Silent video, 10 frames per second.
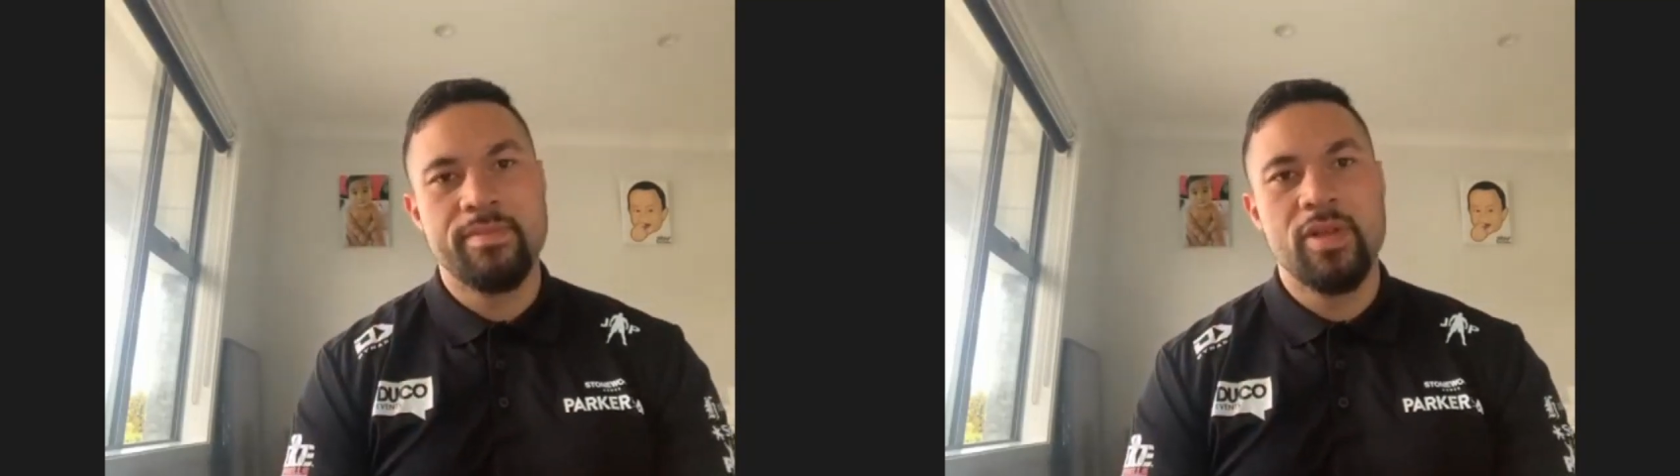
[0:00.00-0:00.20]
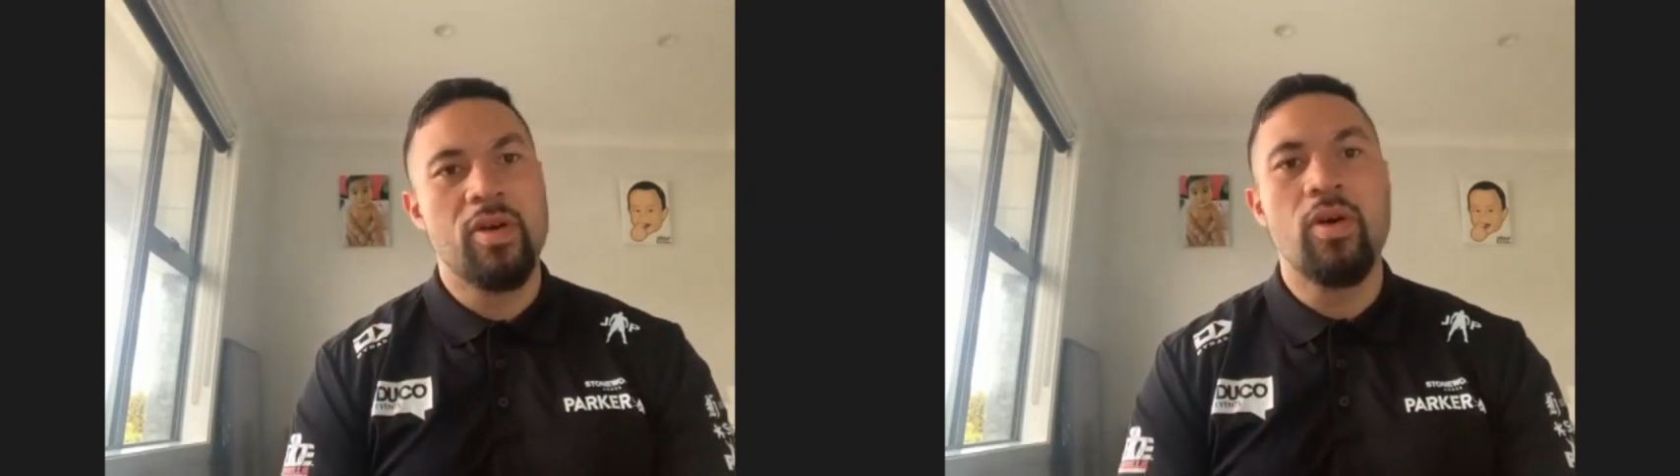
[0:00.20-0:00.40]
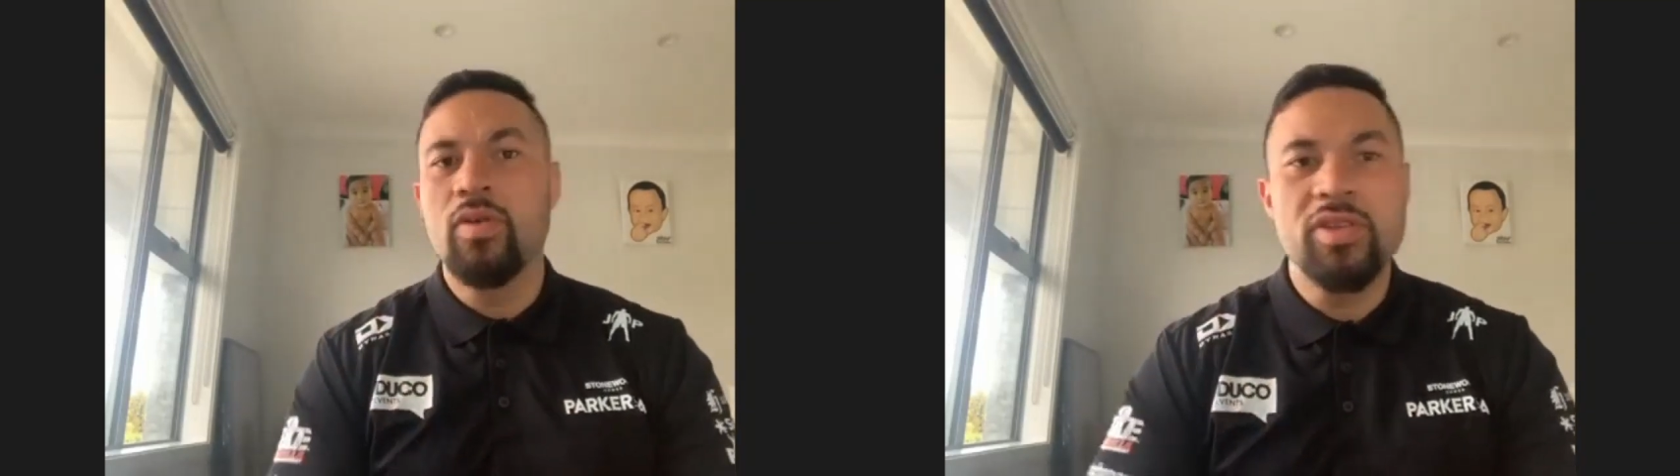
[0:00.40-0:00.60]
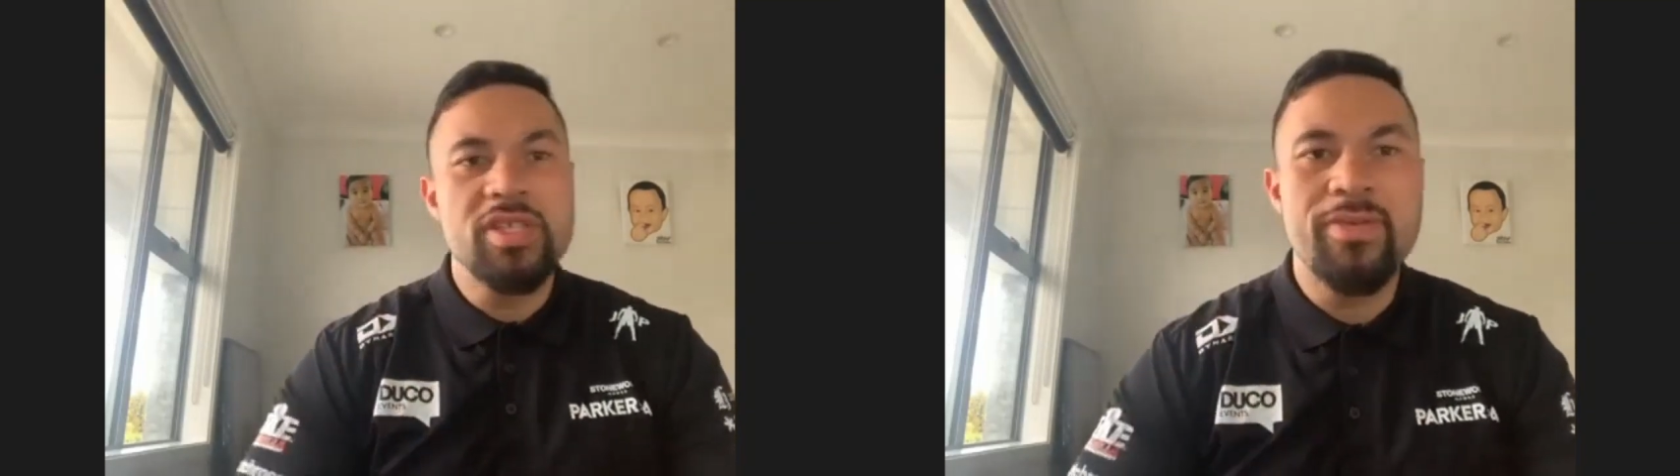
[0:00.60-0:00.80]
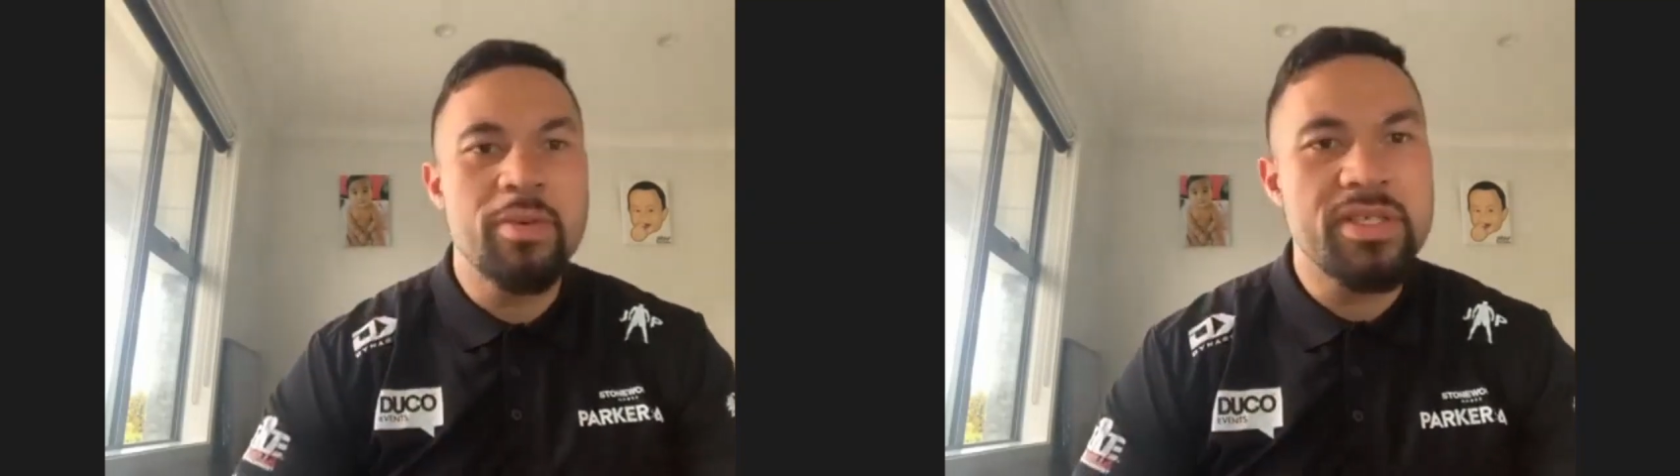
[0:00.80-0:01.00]
All those
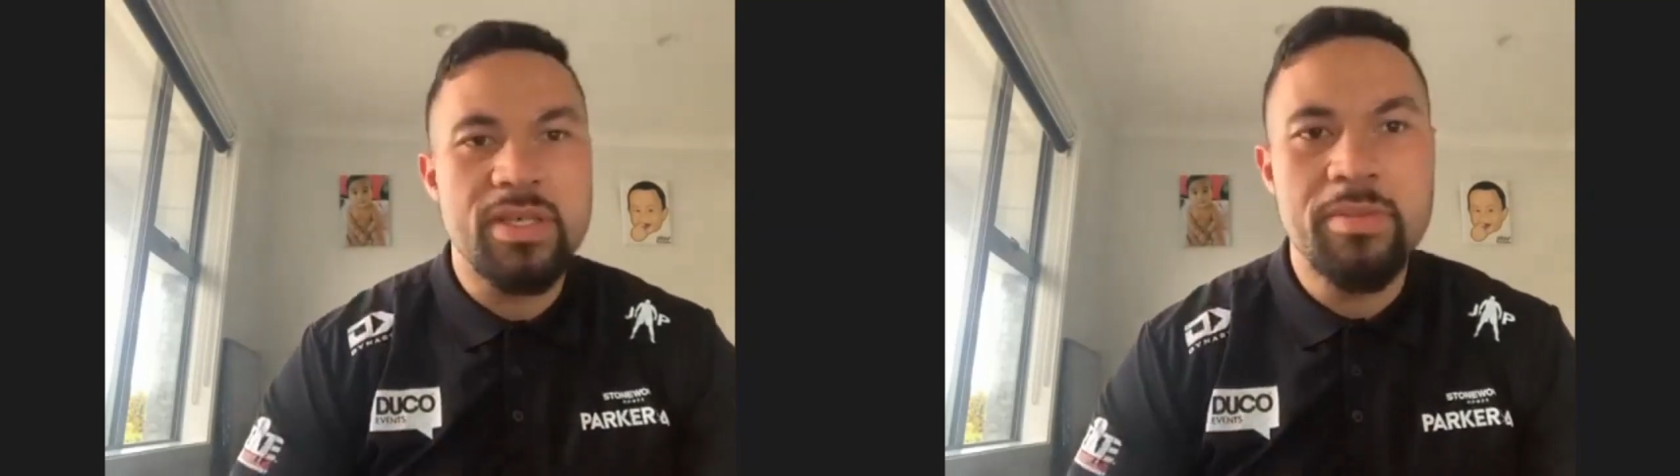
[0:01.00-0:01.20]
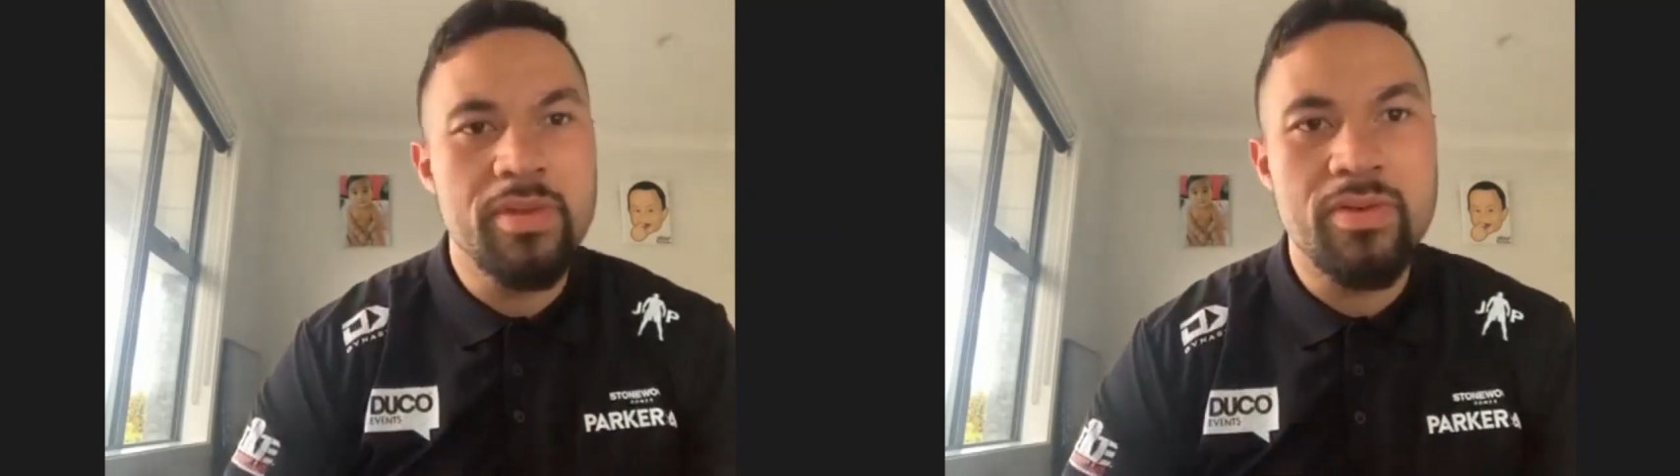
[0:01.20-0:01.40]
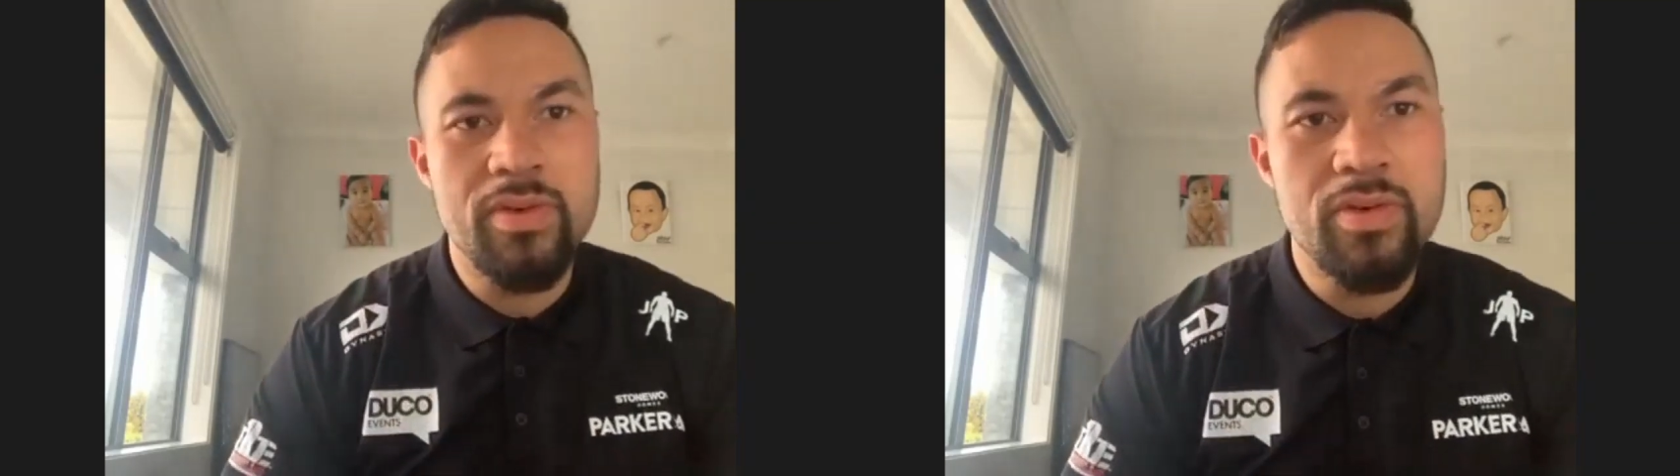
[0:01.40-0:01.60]
heavyweights coming through,